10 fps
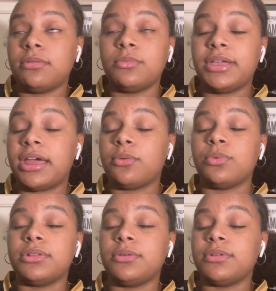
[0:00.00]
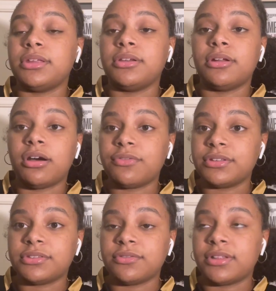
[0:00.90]
We had a really, really good
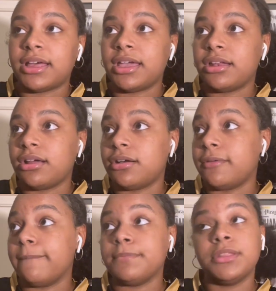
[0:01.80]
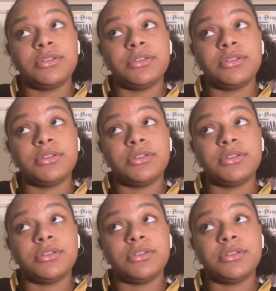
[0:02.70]
offensive line.